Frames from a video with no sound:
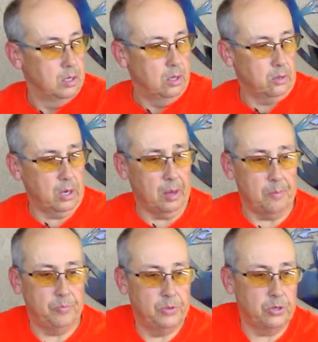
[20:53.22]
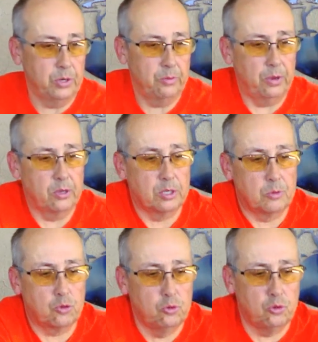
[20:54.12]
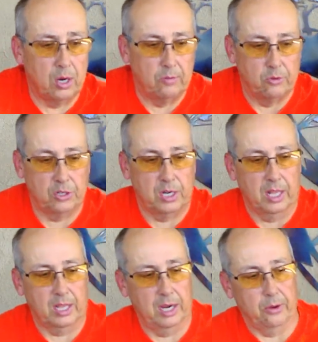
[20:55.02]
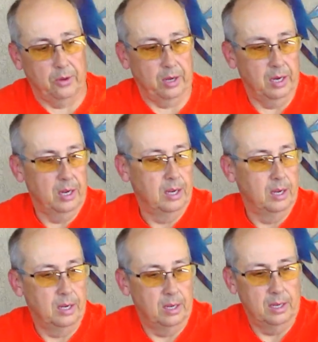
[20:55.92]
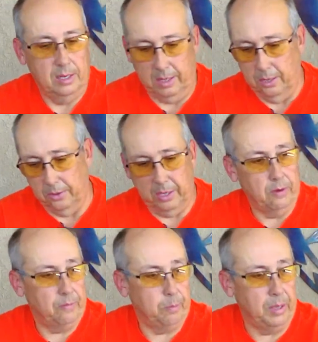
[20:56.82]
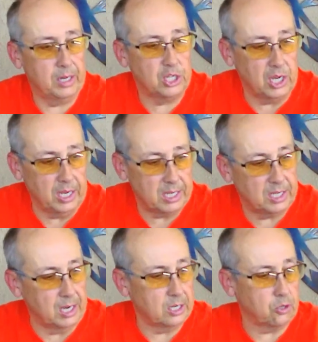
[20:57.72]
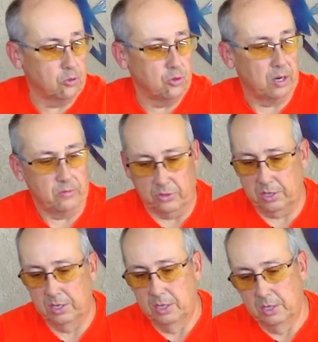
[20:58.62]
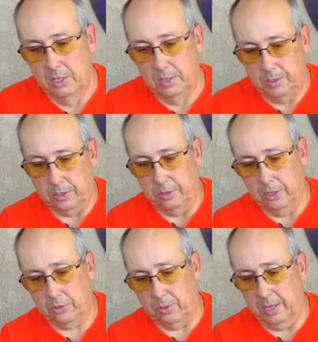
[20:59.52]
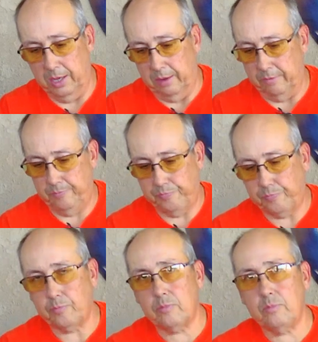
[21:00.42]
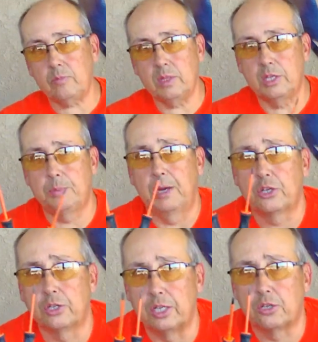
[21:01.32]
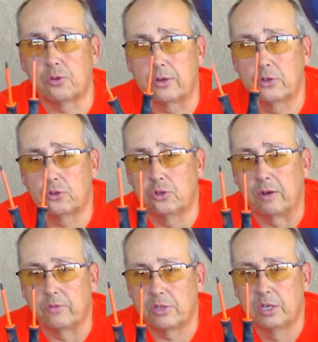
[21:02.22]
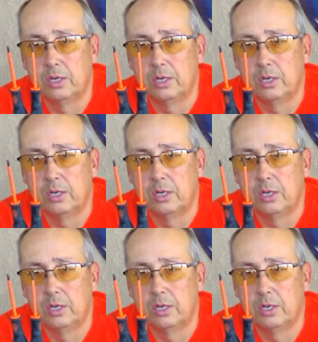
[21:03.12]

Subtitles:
Okay, so here we go, some screwdrivers that I carry. You don't need a big giant set of screwdrivers. So here's what I have. Specialty screwdrivers.